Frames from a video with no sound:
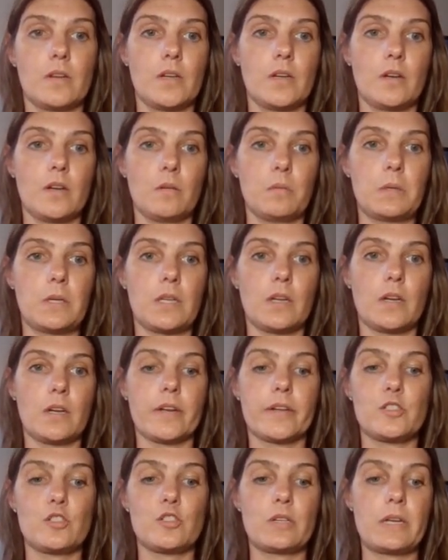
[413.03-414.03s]
And I would
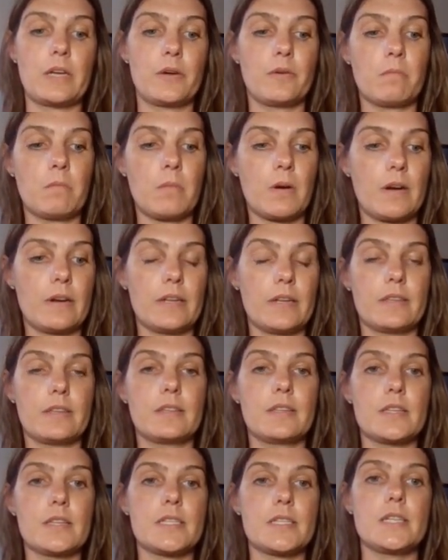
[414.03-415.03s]
like to get reminded
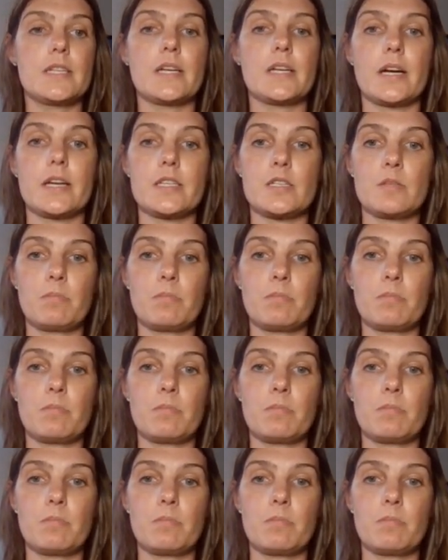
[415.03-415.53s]
30 days